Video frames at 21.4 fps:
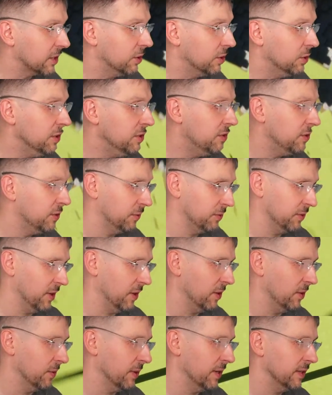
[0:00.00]
I could do
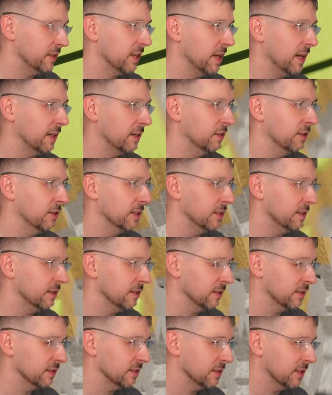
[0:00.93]
though, as I
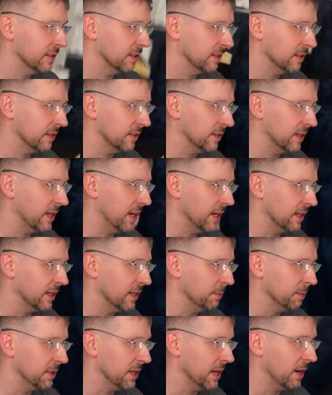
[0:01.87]
can't
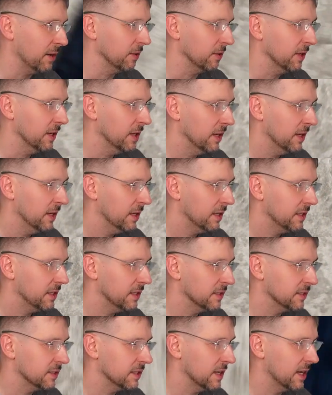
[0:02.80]
keep me out,
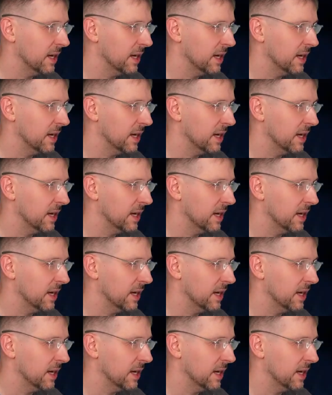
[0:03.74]
is